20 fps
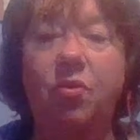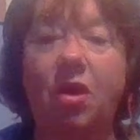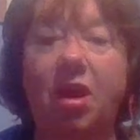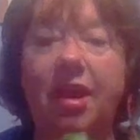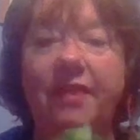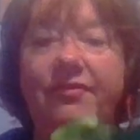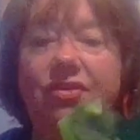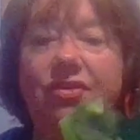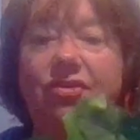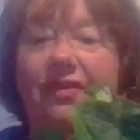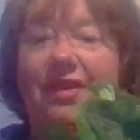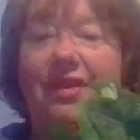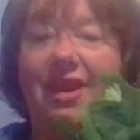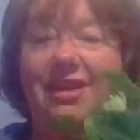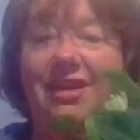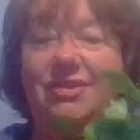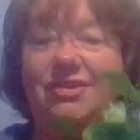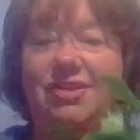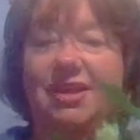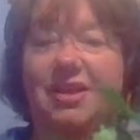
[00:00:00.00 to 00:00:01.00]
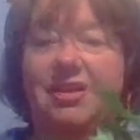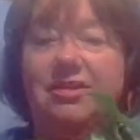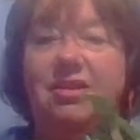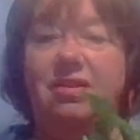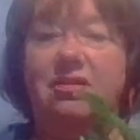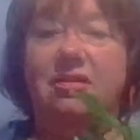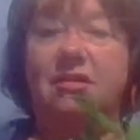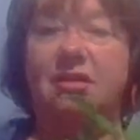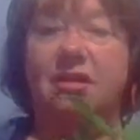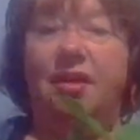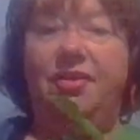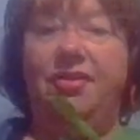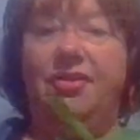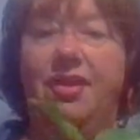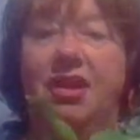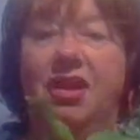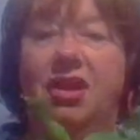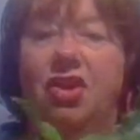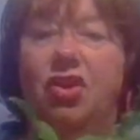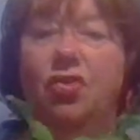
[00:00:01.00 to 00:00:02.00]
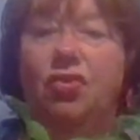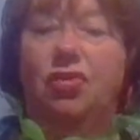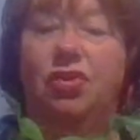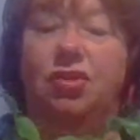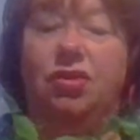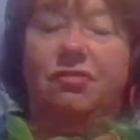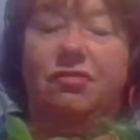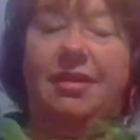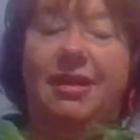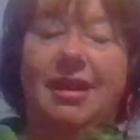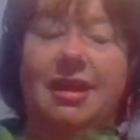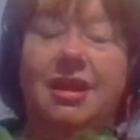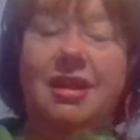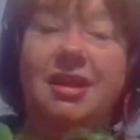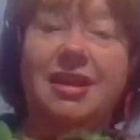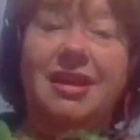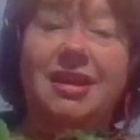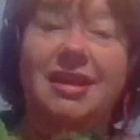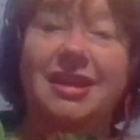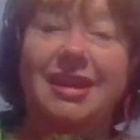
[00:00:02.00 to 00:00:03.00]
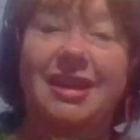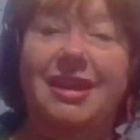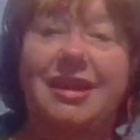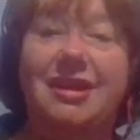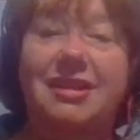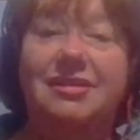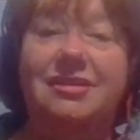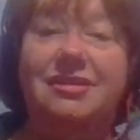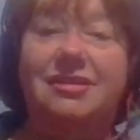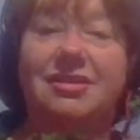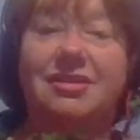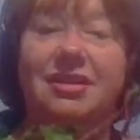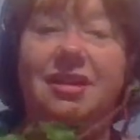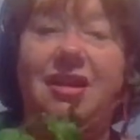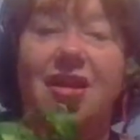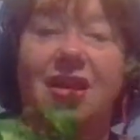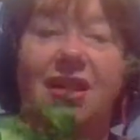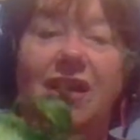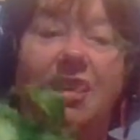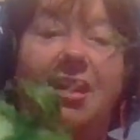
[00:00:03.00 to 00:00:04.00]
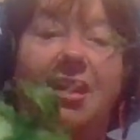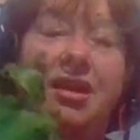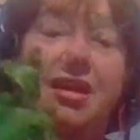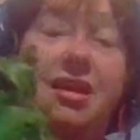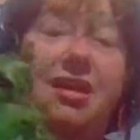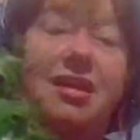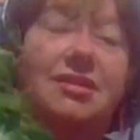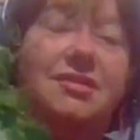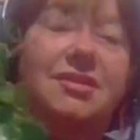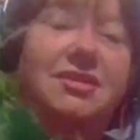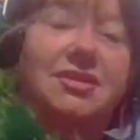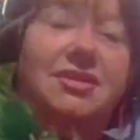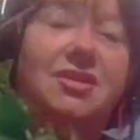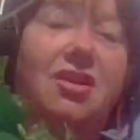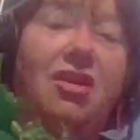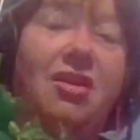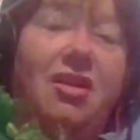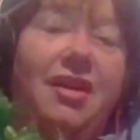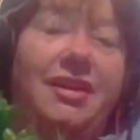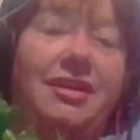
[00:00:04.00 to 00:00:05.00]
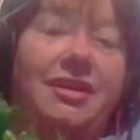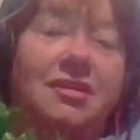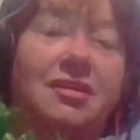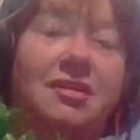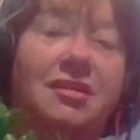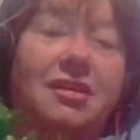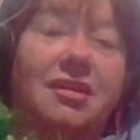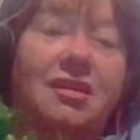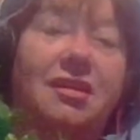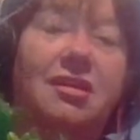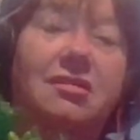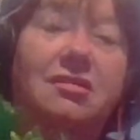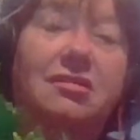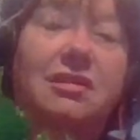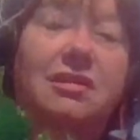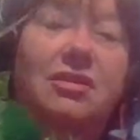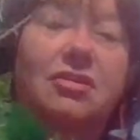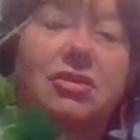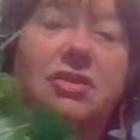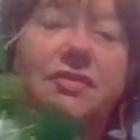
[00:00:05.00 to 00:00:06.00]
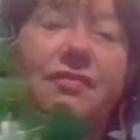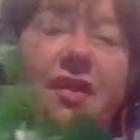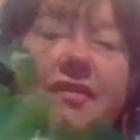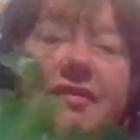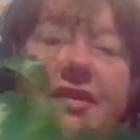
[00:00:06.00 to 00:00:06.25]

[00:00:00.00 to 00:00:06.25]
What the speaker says: I've created, I think you'll agree, is a design that looks very